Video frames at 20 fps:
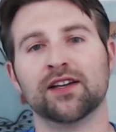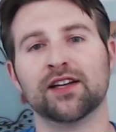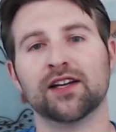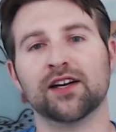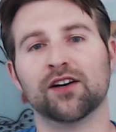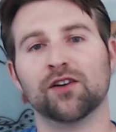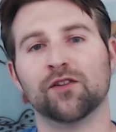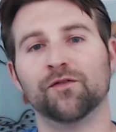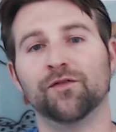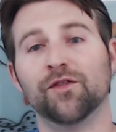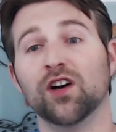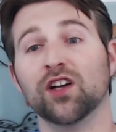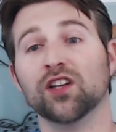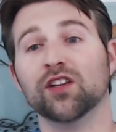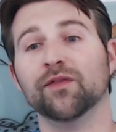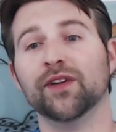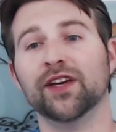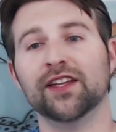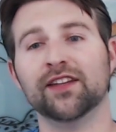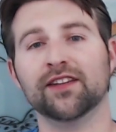Now,
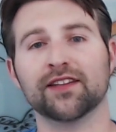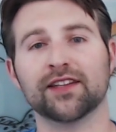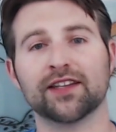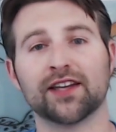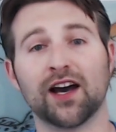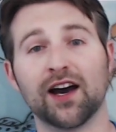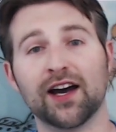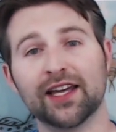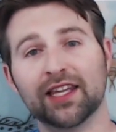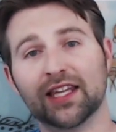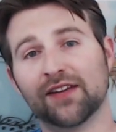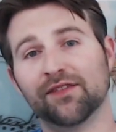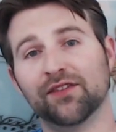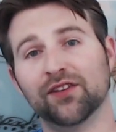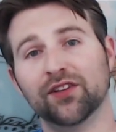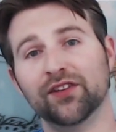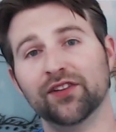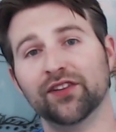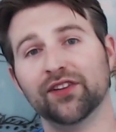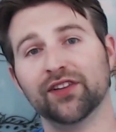phosphates in high
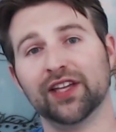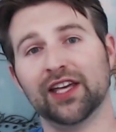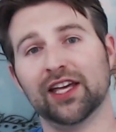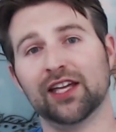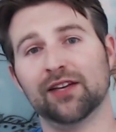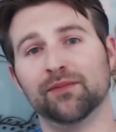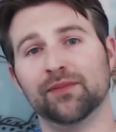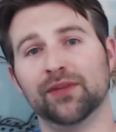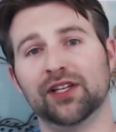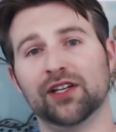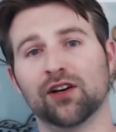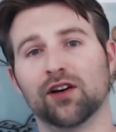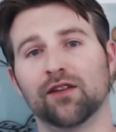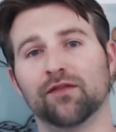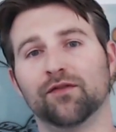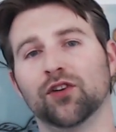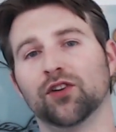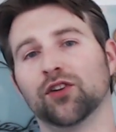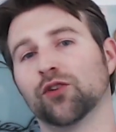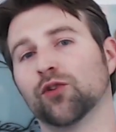levels can be
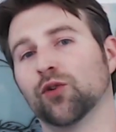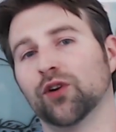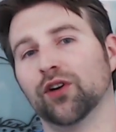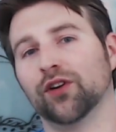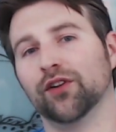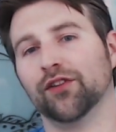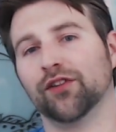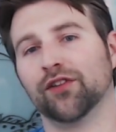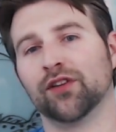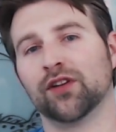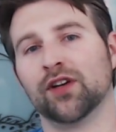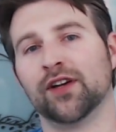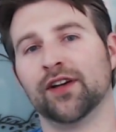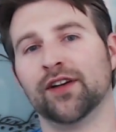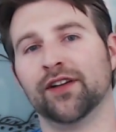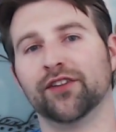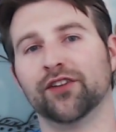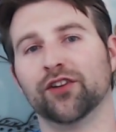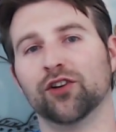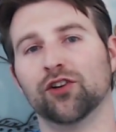harmful to corals.
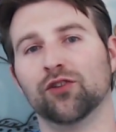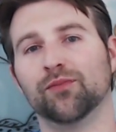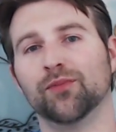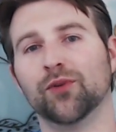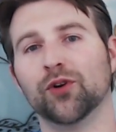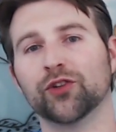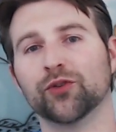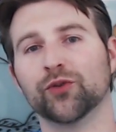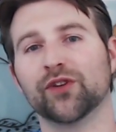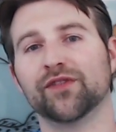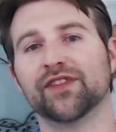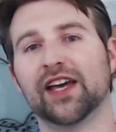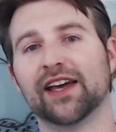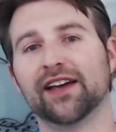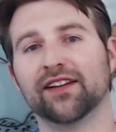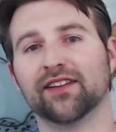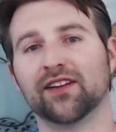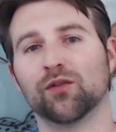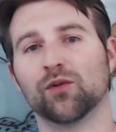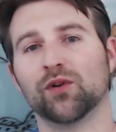So most reef
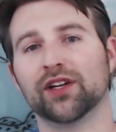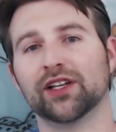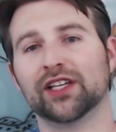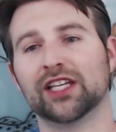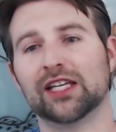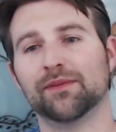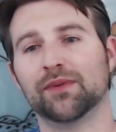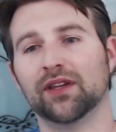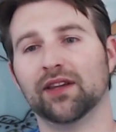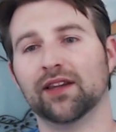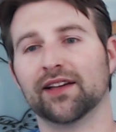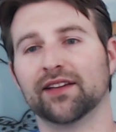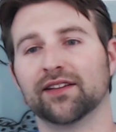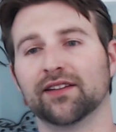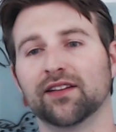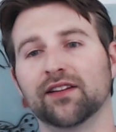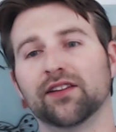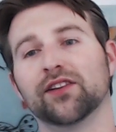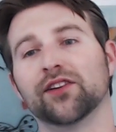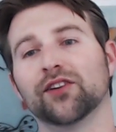tanks, they want to keep it
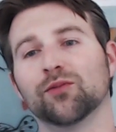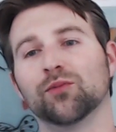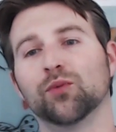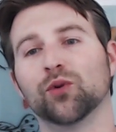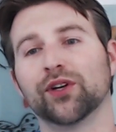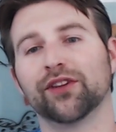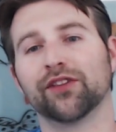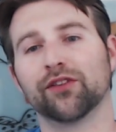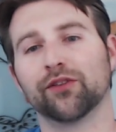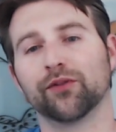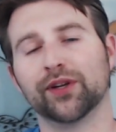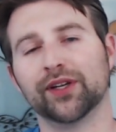less than 0.3.